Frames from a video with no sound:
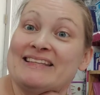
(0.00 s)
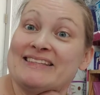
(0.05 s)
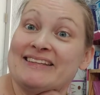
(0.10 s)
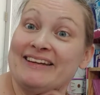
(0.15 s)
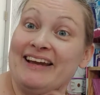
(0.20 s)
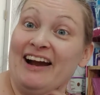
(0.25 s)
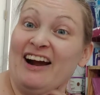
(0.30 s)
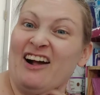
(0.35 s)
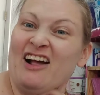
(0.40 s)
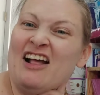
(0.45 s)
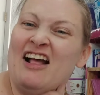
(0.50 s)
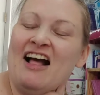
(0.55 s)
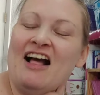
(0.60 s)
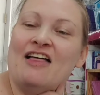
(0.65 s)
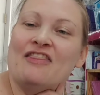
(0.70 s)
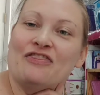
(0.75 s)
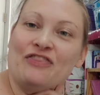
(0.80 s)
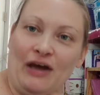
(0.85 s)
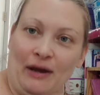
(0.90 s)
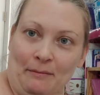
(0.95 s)
yeah,
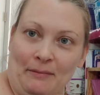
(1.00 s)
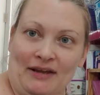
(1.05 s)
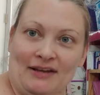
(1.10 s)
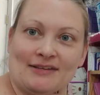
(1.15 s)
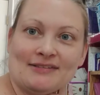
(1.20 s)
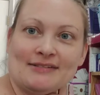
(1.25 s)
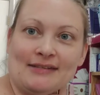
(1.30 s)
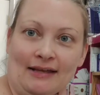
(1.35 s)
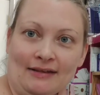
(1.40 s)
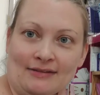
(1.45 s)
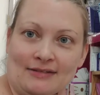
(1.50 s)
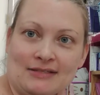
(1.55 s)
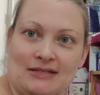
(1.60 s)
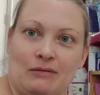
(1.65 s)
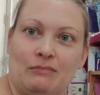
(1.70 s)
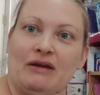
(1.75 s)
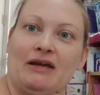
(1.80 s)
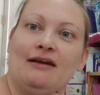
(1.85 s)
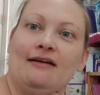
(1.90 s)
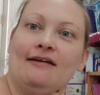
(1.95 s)
that makes sense
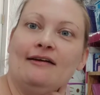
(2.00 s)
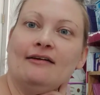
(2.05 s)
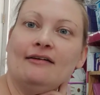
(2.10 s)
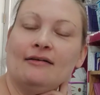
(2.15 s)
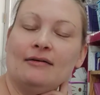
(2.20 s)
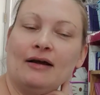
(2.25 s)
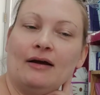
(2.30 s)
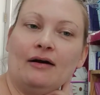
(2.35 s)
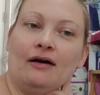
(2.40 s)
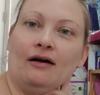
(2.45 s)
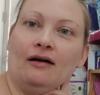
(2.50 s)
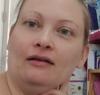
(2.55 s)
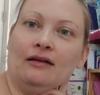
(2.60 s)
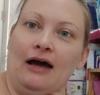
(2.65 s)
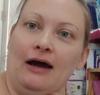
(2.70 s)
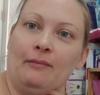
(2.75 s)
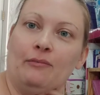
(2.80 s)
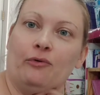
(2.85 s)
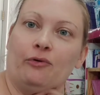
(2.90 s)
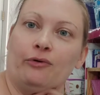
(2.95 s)
to me a
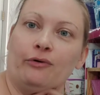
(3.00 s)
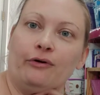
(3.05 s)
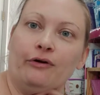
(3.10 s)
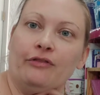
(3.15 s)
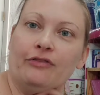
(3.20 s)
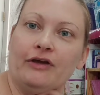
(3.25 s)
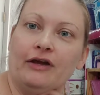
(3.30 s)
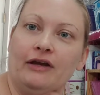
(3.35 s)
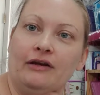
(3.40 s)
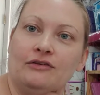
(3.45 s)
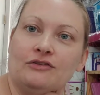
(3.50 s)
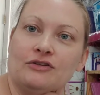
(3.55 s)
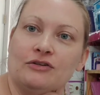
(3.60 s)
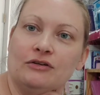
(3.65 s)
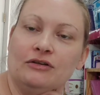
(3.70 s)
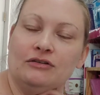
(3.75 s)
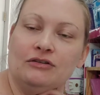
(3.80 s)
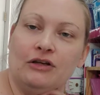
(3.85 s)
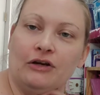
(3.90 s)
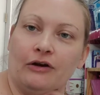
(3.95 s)
lot more than,
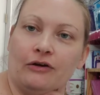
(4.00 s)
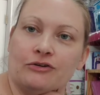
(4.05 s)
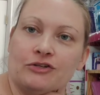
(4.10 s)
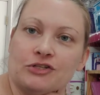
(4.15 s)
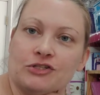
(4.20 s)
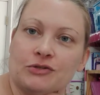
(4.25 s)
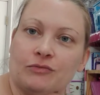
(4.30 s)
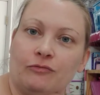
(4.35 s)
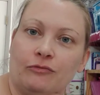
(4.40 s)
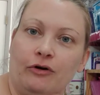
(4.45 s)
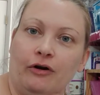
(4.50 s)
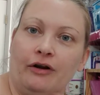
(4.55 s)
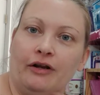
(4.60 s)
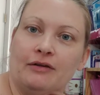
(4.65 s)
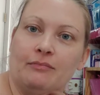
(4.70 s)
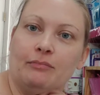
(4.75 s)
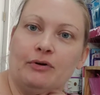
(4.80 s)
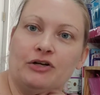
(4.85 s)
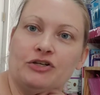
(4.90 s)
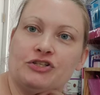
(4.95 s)
you know, just run
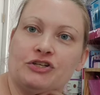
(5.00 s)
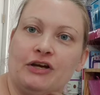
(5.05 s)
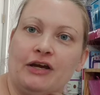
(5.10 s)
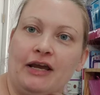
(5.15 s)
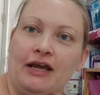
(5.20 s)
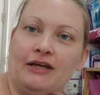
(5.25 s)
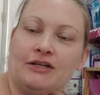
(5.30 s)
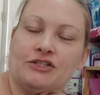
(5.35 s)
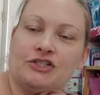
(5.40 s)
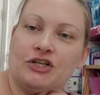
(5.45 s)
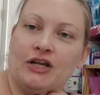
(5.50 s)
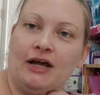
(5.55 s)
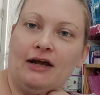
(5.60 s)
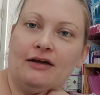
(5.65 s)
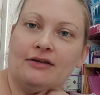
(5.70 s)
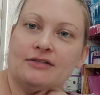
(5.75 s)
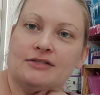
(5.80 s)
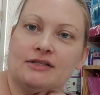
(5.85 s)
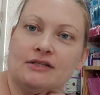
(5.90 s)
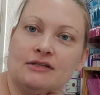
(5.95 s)
a bunch of H
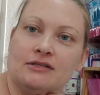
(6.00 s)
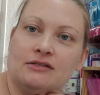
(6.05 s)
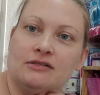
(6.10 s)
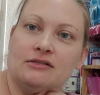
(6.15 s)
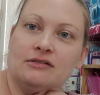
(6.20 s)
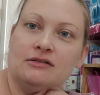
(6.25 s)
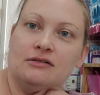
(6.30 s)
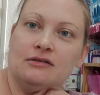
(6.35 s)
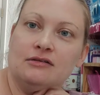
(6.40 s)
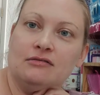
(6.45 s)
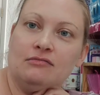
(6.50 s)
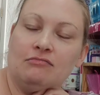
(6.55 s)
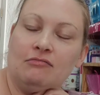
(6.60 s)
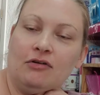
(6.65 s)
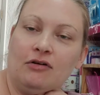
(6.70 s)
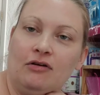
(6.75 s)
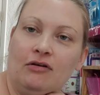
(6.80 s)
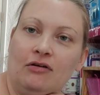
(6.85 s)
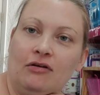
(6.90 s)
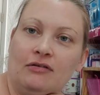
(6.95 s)
tests
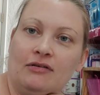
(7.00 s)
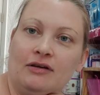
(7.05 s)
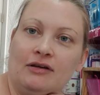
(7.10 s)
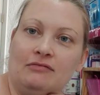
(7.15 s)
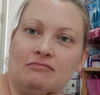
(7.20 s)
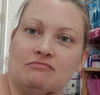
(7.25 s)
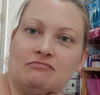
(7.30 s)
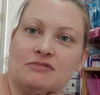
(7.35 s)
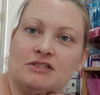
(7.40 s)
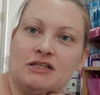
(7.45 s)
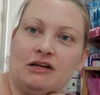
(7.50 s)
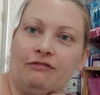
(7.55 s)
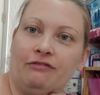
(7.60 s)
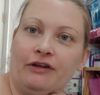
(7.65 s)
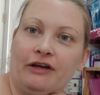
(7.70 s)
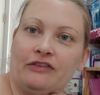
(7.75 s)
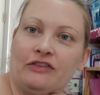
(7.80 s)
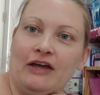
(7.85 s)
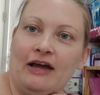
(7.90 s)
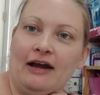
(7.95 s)
and stuff
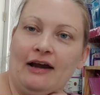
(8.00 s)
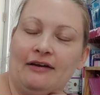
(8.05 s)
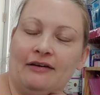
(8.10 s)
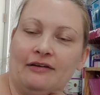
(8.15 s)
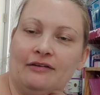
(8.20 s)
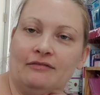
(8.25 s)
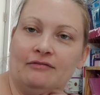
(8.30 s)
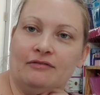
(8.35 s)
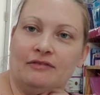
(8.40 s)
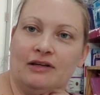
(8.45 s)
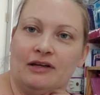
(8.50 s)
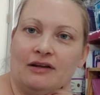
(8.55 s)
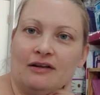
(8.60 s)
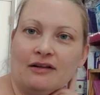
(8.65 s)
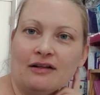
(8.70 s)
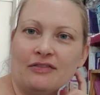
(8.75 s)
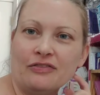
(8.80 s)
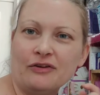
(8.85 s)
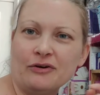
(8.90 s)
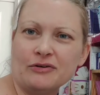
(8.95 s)
like that. And
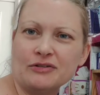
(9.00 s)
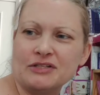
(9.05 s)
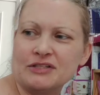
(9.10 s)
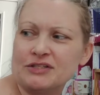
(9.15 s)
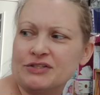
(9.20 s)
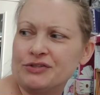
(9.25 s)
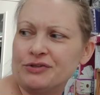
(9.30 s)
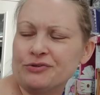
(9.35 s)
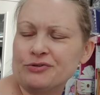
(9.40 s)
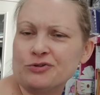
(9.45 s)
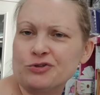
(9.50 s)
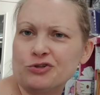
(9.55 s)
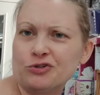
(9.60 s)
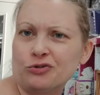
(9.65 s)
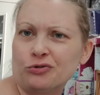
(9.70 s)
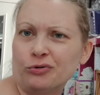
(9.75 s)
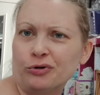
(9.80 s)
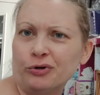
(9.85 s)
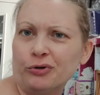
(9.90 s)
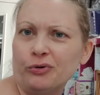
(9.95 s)
there's this little
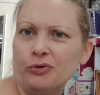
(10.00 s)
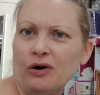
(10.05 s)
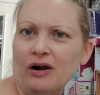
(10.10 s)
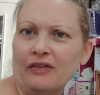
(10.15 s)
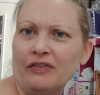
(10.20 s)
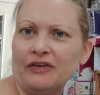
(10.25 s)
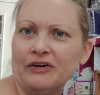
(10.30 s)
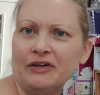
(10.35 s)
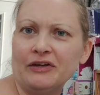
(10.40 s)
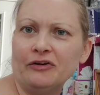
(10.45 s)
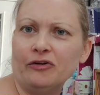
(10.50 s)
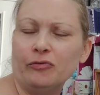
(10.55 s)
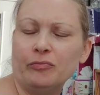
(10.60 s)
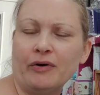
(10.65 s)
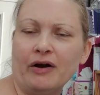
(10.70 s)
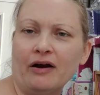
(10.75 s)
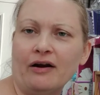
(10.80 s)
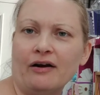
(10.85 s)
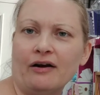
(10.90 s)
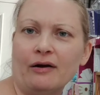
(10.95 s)
screw on the needle
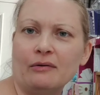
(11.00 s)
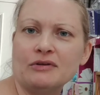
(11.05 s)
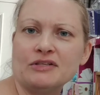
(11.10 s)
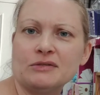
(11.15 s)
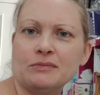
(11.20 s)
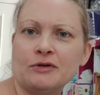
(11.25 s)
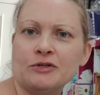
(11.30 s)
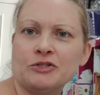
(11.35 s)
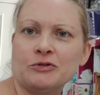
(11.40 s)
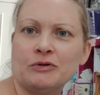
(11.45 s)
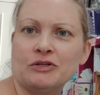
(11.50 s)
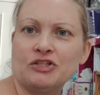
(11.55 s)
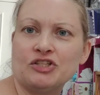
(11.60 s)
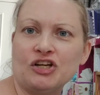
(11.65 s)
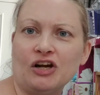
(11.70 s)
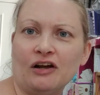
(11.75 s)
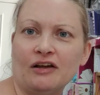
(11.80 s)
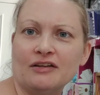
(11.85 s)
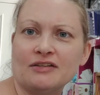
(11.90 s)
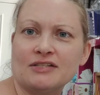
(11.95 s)
bar I was supposed to
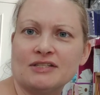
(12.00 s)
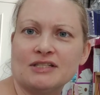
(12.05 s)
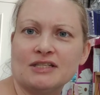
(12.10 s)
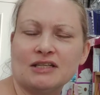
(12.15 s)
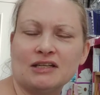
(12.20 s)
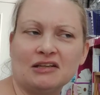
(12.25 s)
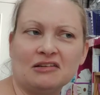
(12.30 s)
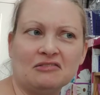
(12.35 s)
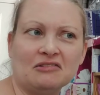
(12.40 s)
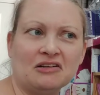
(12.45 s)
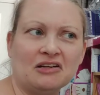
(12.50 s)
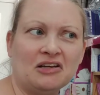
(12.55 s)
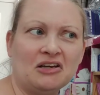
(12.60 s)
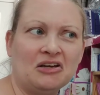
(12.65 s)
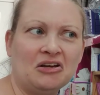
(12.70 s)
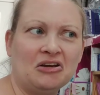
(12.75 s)
adjust, and